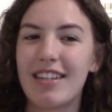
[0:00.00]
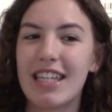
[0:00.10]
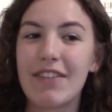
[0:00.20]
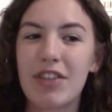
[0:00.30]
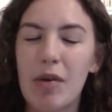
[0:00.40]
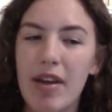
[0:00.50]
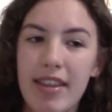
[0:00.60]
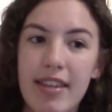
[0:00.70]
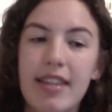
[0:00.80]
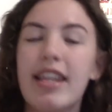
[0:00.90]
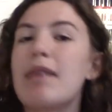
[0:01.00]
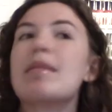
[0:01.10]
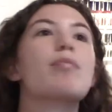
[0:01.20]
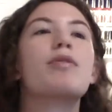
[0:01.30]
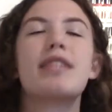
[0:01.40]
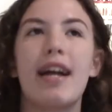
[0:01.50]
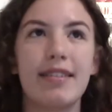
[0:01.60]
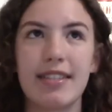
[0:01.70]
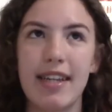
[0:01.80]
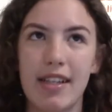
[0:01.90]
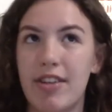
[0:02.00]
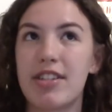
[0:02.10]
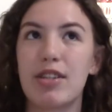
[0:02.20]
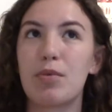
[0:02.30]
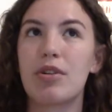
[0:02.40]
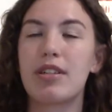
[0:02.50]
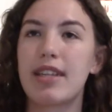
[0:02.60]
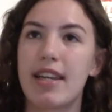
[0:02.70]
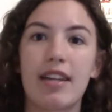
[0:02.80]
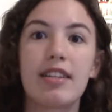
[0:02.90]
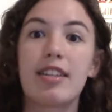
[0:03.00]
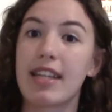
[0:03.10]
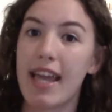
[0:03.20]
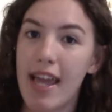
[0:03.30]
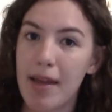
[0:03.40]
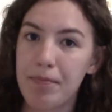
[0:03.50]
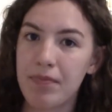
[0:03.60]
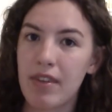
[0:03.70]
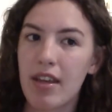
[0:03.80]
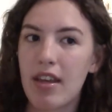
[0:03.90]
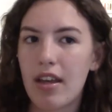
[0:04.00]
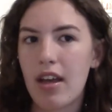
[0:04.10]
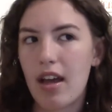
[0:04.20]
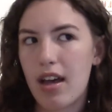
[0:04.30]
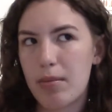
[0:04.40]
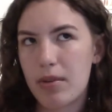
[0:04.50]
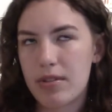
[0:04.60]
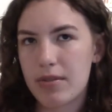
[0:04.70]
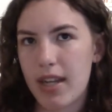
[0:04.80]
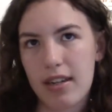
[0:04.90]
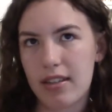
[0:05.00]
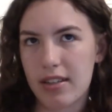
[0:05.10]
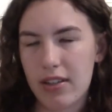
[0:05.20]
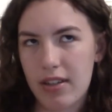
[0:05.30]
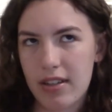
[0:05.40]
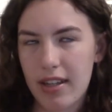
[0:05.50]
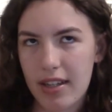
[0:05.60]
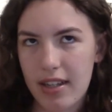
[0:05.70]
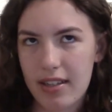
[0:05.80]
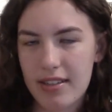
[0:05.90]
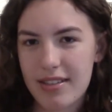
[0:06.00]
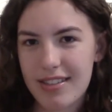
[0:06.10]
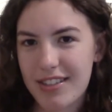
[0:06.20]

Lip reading: Even though I think that I'm the most talented nail artist in the world, and I clearly am, I'm also technically not, I guess.